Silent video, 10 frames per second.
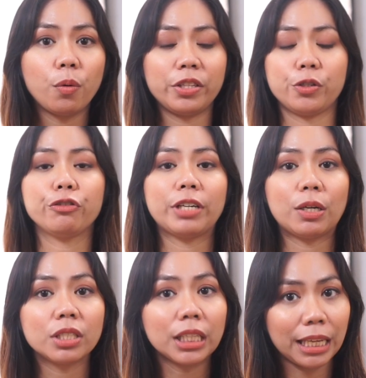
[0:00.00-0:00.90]
and
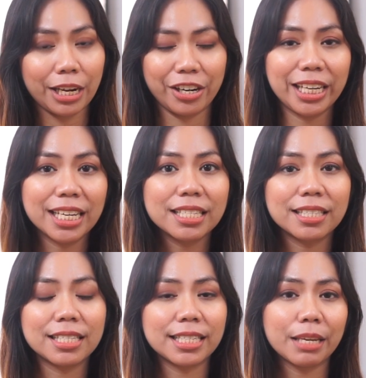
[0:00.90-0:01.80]
surrounding areas,
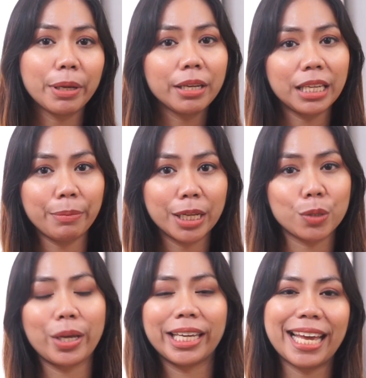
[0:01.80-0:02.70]
then send me an email
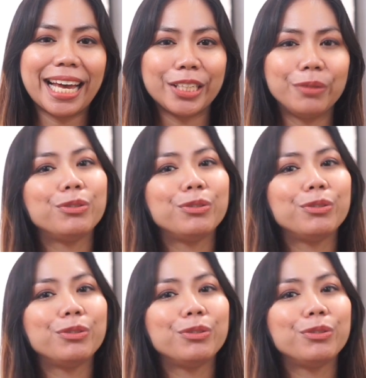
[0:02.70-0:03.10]
so I can add you